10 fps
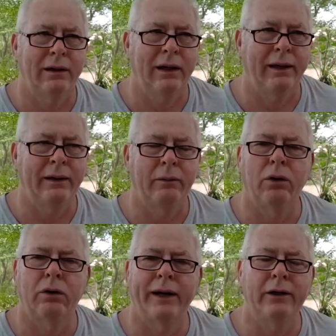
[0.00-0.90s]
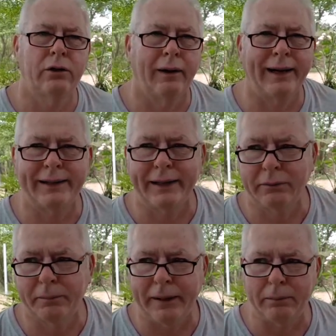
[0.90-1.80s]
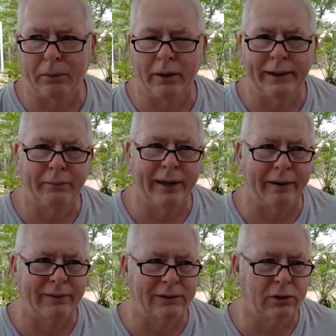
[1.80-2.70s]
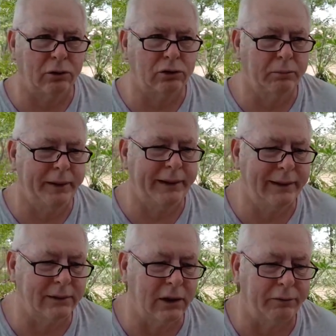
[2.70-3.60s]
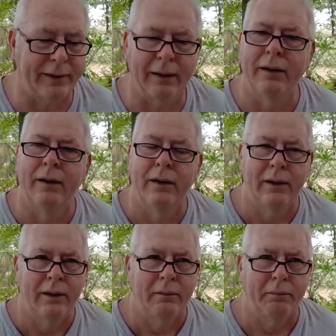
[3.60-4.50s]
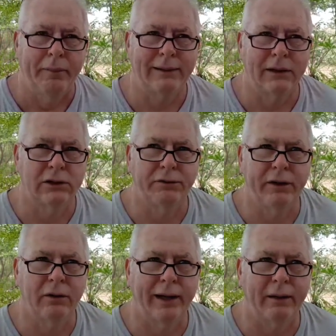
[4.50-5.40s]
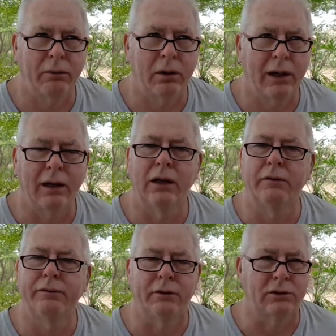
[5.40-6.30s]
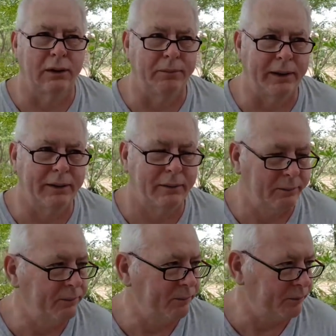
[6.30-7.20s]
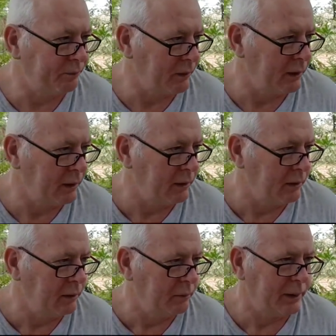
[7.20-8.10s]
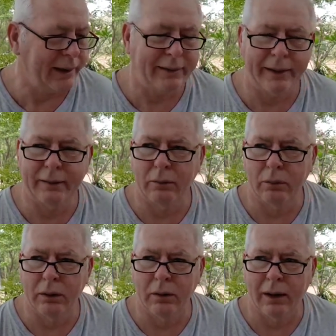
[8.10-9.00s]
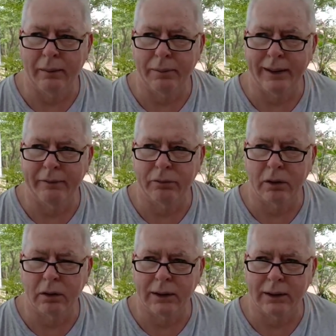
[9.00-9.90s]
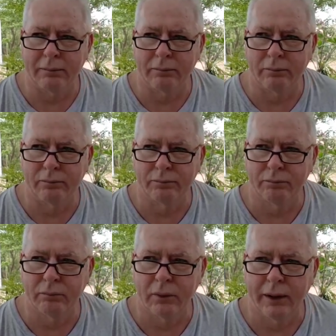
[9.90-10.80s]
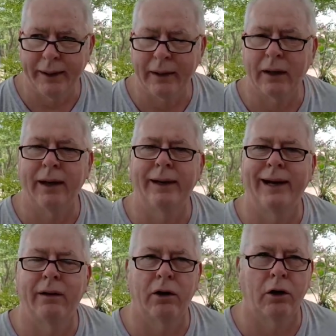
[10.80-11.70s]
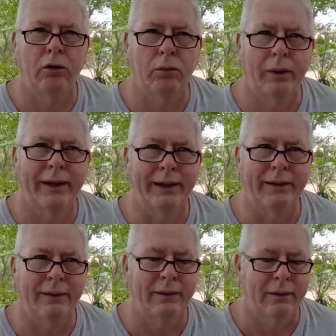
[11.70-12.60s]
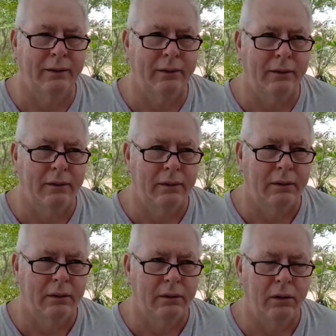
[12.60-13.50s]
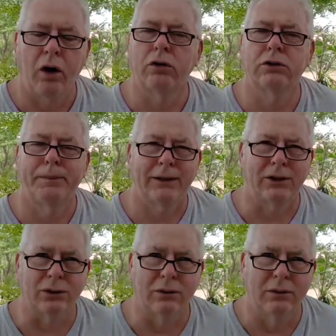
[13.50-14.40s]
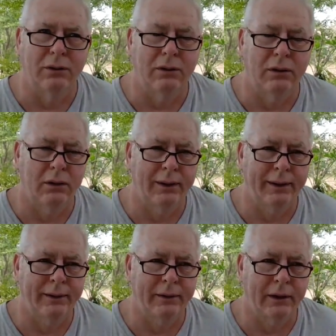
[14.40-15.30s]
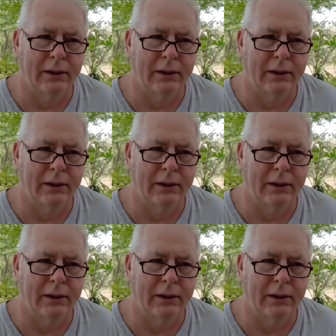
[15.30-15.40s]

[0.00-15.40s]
And then we're interacting with people, and then we have this social media stuff that makes us feel like we're not loved or something. But I believe we're in our own way, all special. And